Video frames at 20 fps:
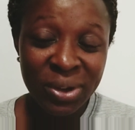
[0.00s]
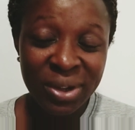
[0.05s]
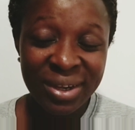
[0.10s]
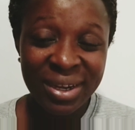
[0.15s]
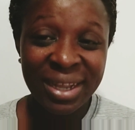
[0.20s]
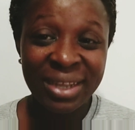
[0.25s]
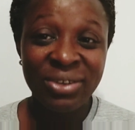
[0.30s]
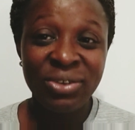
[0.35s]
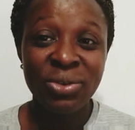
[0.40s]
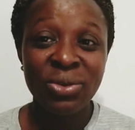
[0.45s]

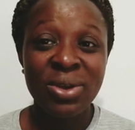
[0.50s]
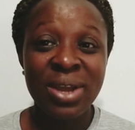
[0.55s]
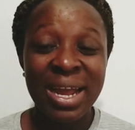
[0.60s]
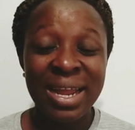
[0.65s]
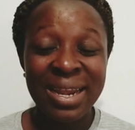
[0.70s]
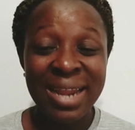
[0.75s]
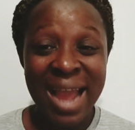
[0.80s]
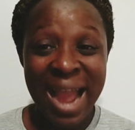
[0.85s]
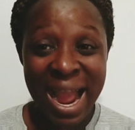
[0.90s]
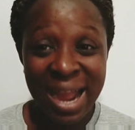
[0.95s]
that you
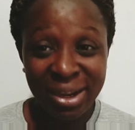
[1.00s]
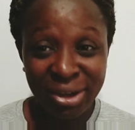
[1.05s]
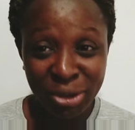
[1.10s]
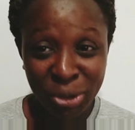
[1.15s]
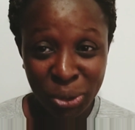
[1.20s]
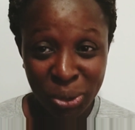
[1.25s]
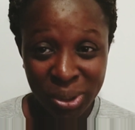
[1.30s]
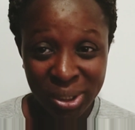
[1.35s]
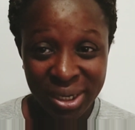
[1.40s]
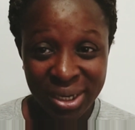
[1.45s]
can
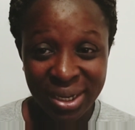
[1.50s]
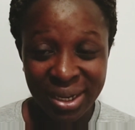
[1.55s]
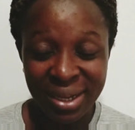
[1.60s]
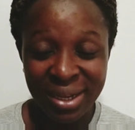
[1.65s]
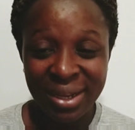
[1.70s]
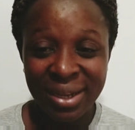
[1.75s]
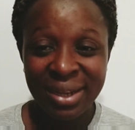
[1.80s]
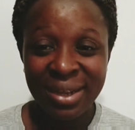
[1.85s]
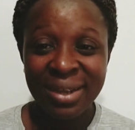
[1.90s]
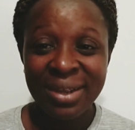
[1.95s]
actually
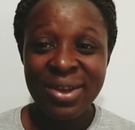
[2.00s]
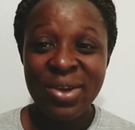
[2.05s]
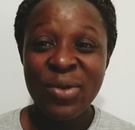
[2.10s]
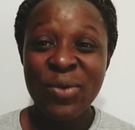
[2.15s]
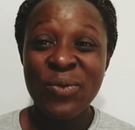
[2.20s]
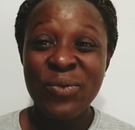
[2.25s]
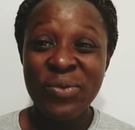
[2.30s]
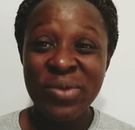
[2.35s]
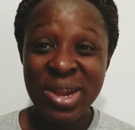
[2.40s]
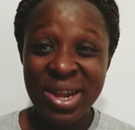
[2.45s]

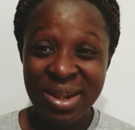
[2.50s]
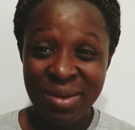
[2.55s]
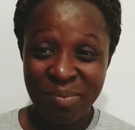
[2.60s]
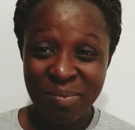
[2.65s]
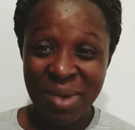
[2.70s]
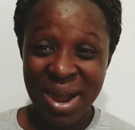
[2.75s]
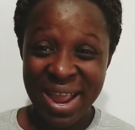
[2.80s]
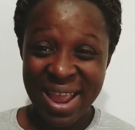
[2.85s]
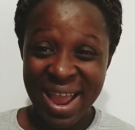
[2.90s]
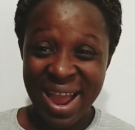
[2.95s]
read
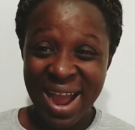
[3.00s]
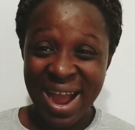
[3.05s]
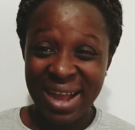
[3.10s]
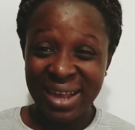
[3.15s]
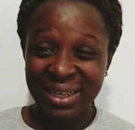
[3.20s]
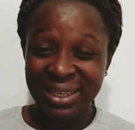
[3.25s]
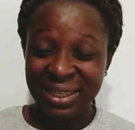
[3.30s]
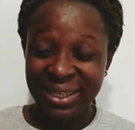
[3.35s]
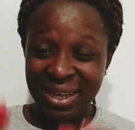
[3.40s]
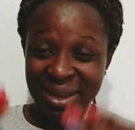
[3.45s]
Maya
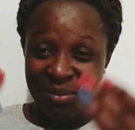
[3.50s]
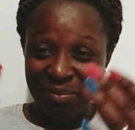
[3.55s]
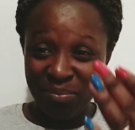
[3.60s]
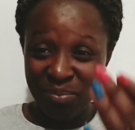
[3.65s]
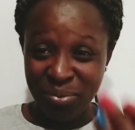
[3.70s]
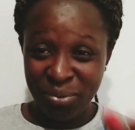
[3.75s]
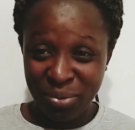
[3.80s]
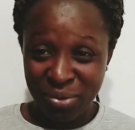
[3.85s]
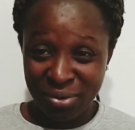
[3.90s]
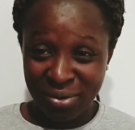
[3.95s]
as a
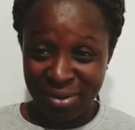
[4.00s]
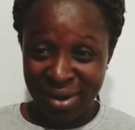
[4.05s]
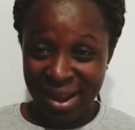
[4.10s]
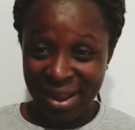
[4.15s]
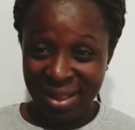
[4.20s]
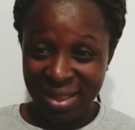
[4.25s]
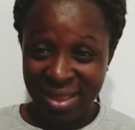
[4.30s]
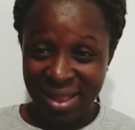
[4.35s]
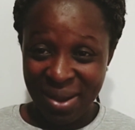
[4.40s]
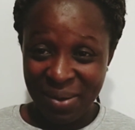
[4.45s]
book
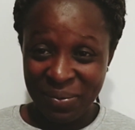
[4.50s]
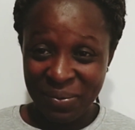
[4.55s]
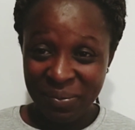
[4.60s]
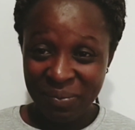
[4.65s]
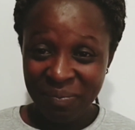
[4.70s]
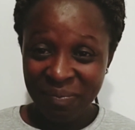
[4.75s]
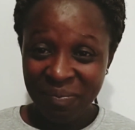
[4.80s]
right now.